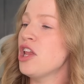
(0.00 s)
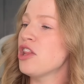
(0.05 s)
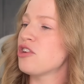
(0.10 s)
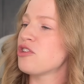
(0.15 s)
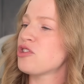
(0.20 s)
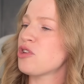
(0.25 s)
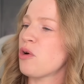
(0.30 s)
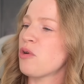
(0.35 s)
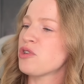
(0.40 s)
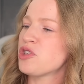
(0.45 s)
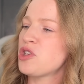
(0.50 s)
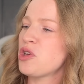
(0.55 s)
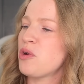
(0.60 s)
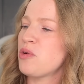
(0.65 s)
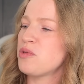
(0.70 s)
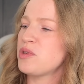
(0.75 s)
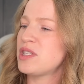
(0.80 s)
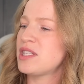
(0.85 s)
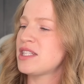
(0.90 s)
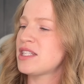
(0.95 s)
There's also
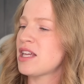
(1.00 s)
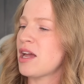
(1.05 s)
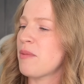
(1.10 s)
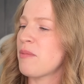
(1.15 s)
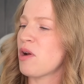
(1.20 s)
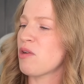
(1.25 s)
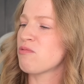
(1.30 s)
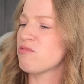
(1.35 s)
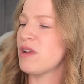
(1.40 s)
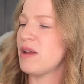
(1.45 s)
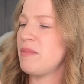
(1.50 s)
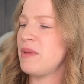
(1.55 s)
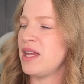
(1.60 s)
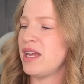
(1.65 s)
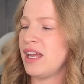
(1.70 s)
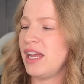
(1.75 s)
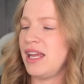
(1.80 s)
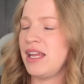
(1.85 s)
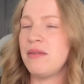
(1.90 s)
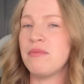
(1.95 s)
some ribbing
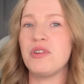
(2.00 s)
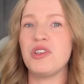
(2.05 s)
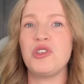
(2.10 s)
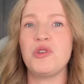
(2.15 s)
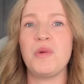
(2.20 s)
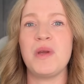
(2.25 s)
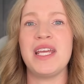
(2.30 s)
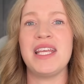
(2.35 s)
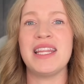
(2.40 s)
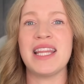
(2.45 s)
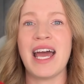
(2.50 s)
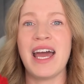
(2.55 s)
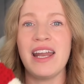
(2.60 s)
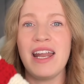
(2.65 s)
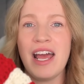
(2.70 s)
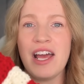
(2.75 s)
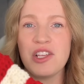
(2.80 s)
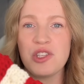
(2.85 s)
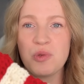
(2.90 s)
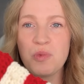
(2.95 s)
in between that
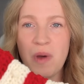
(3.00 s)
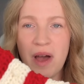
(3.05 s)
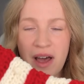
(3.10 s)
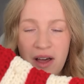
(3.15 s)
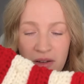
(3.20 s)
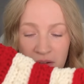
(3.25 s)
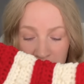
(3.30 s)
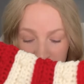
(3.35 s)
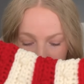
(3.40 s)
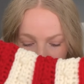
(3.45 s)
as well.